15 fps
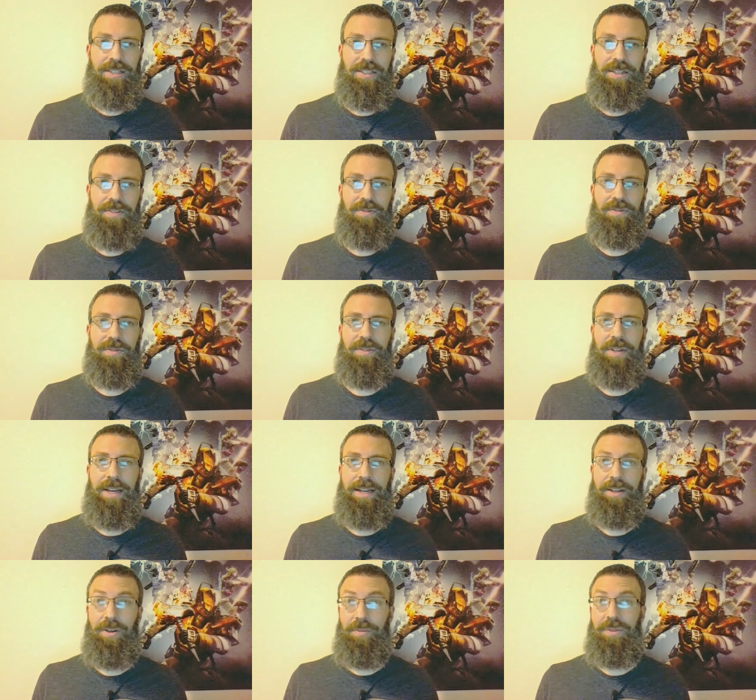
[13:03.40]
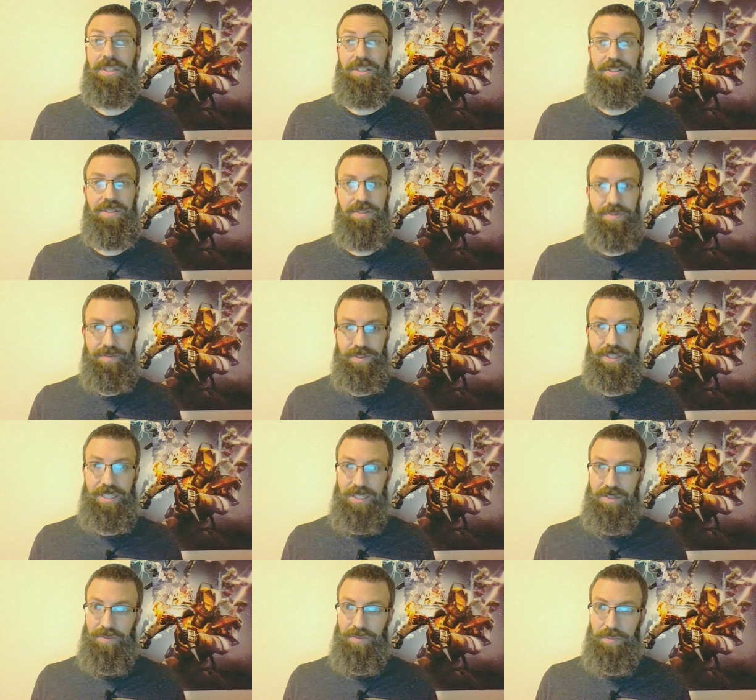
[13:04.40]
Stuff. I hope
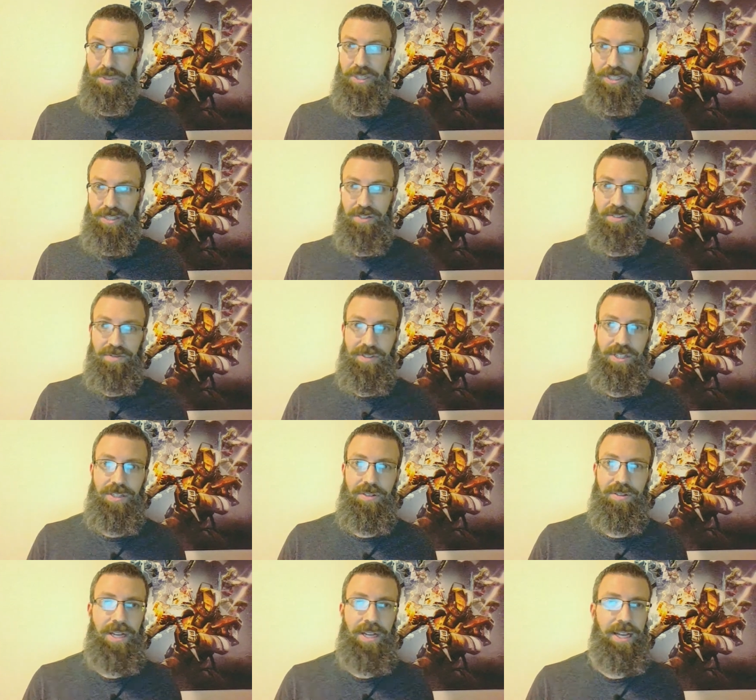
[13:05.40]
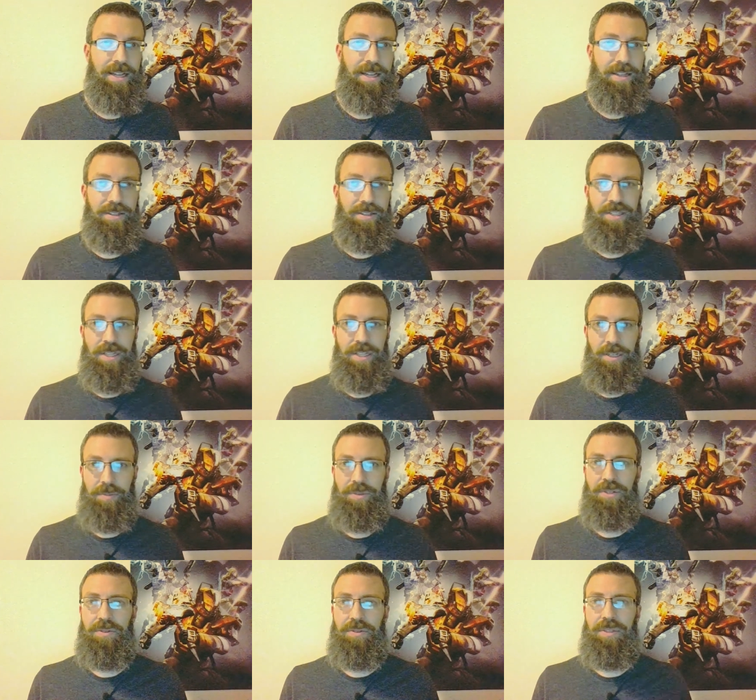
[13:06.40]
this particular video has
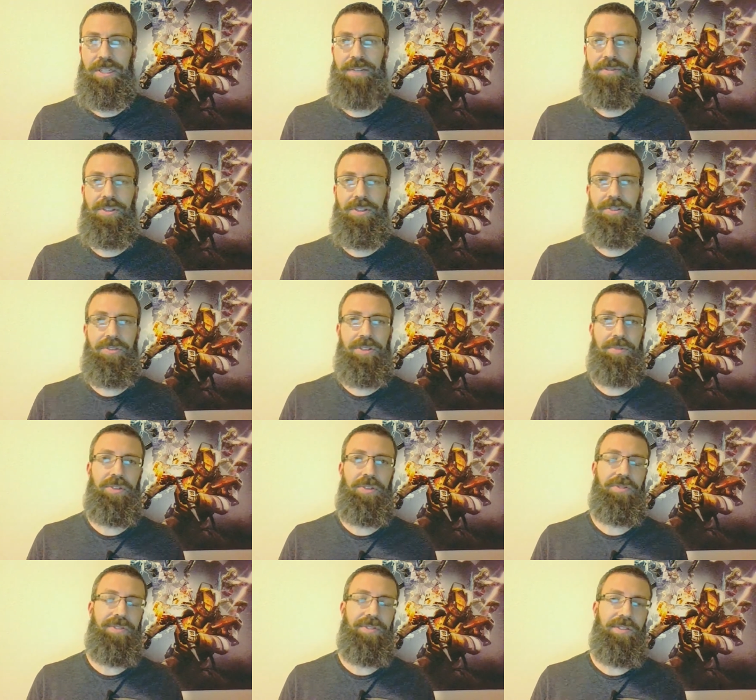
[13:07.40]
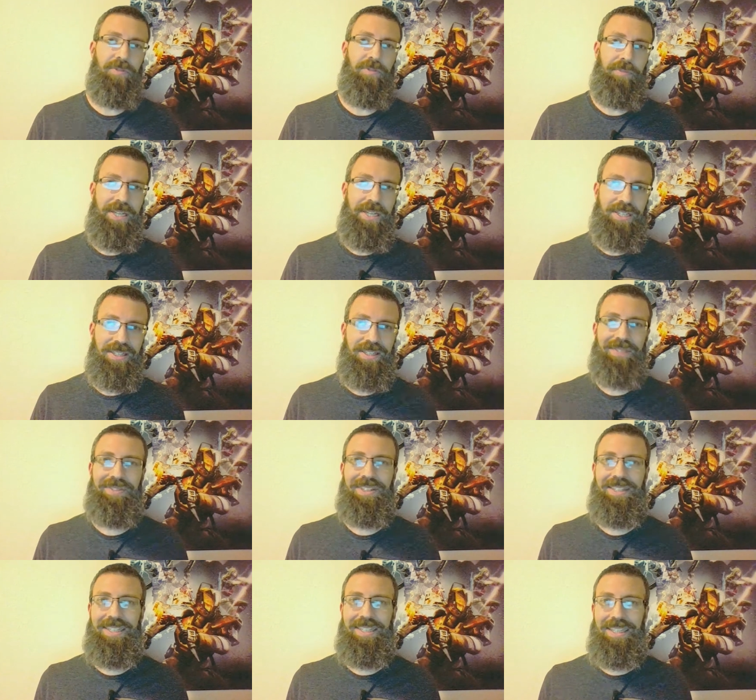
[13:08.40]
helped you and given you some useful information. If
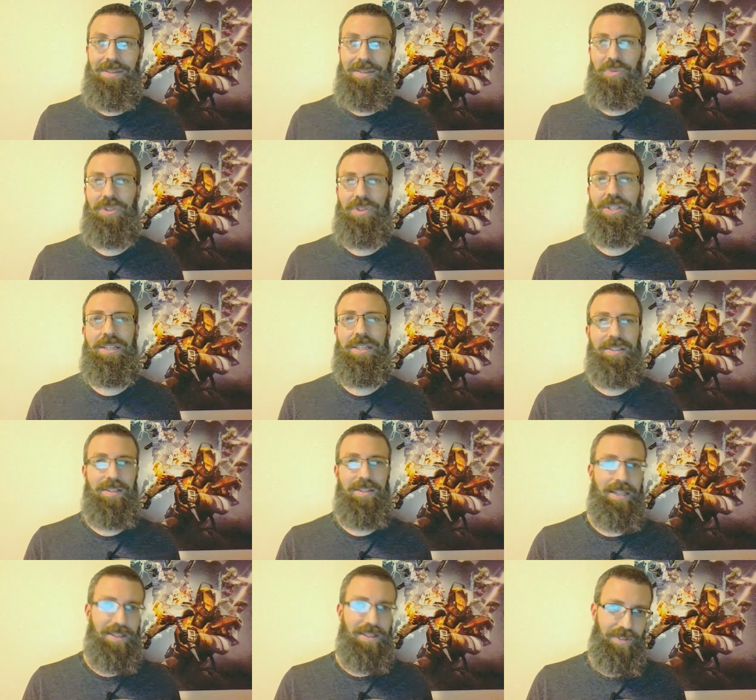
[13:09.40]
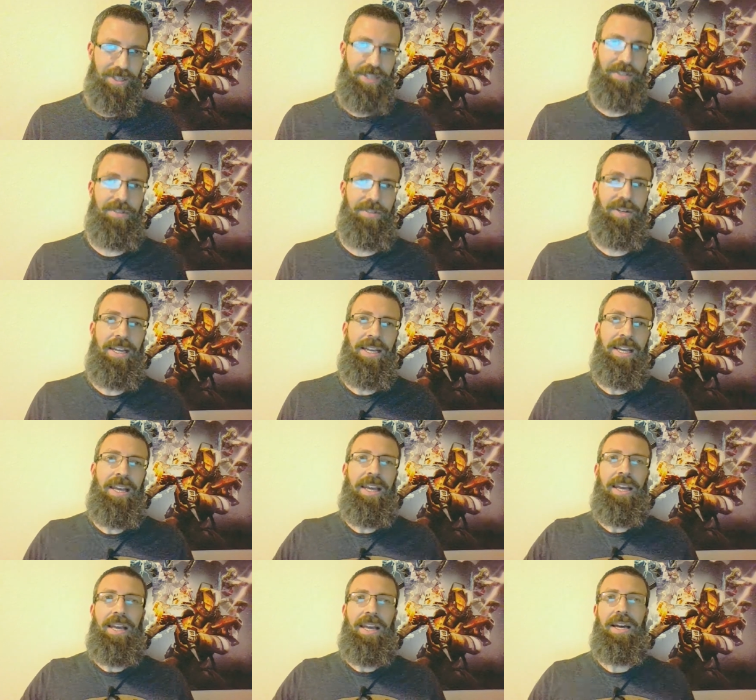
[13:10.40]
it did, please like the video.
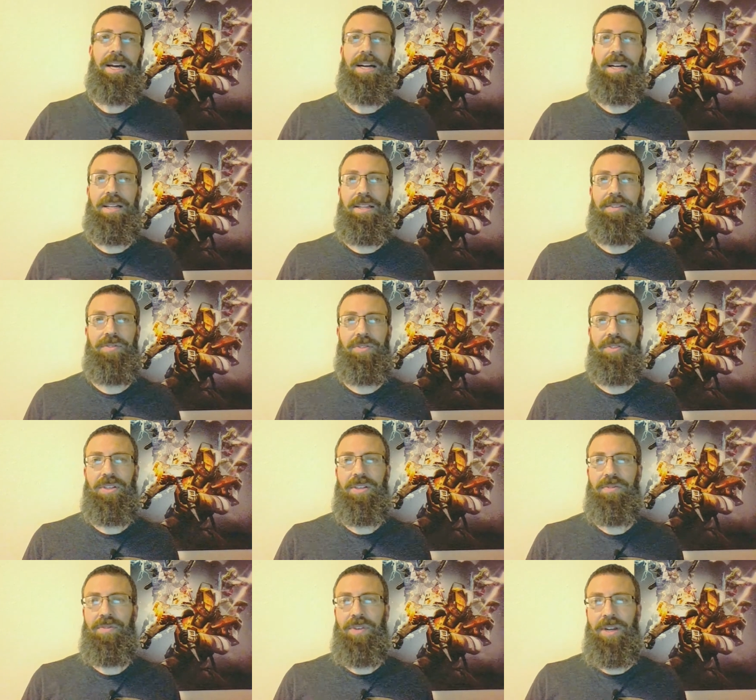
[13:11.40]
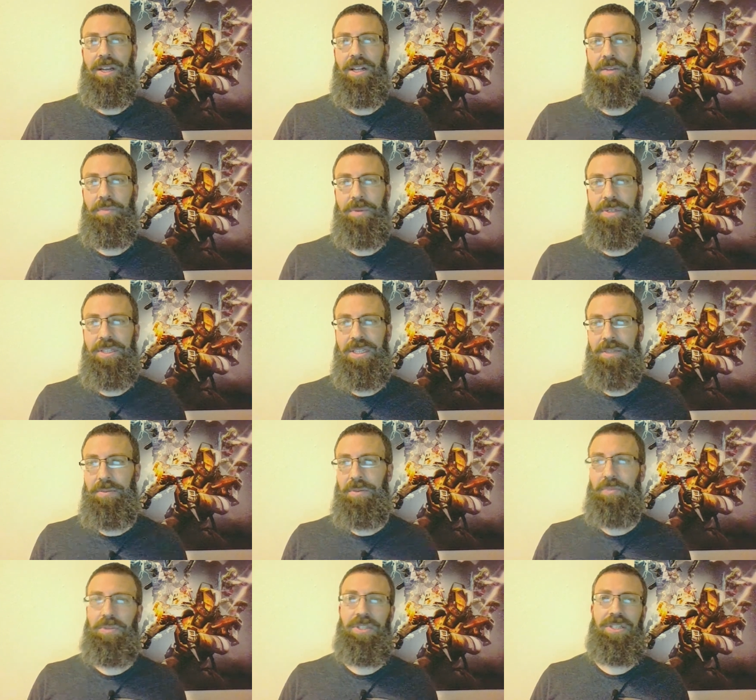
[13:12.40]
If you're looking for help and
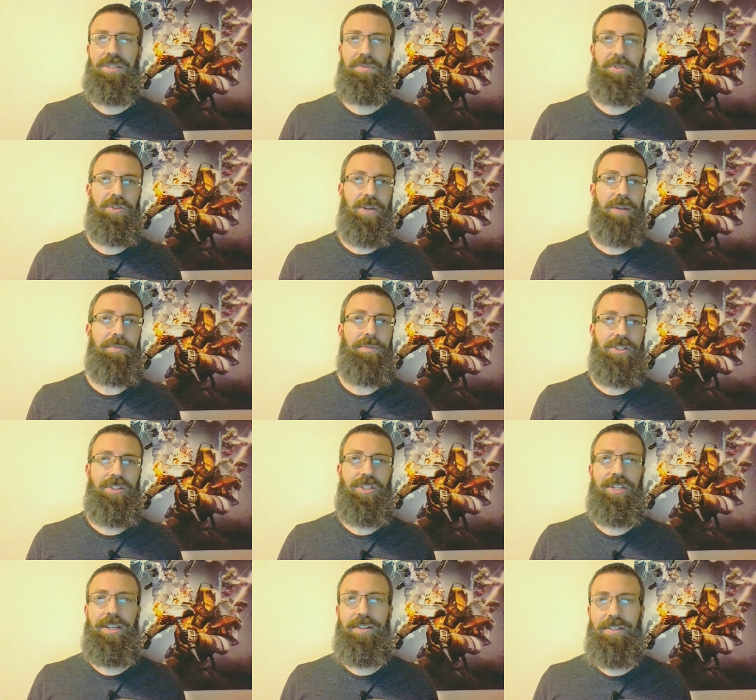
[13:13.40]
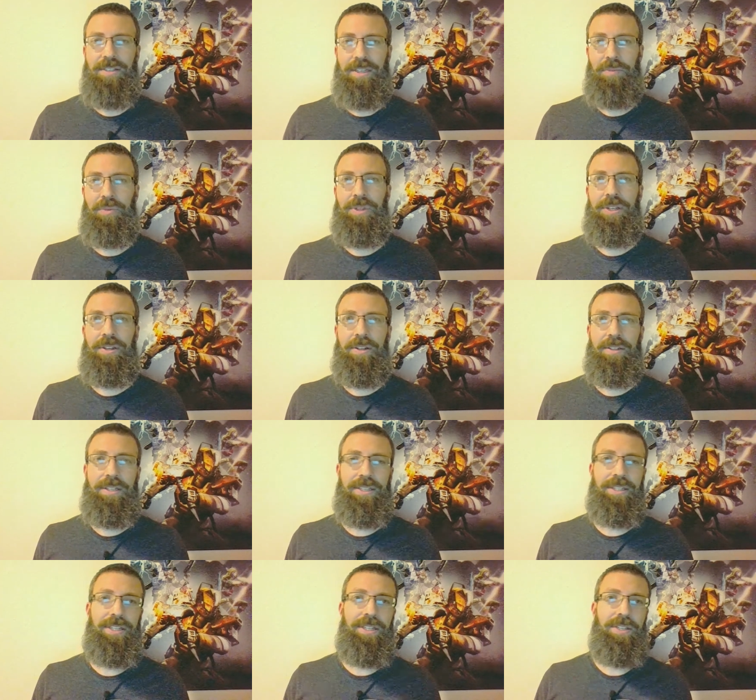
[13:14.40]
tips, please subscribe to the channel, as I plan on
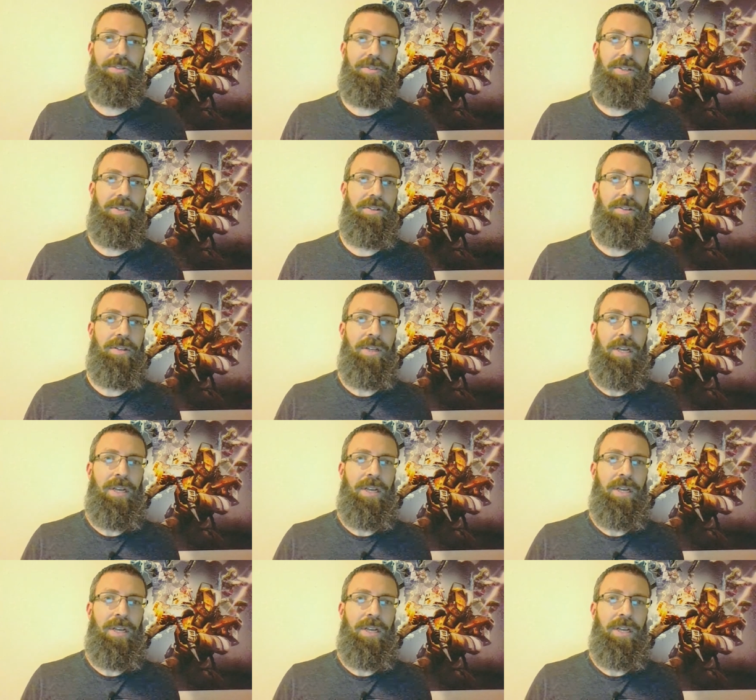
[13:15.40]
continuing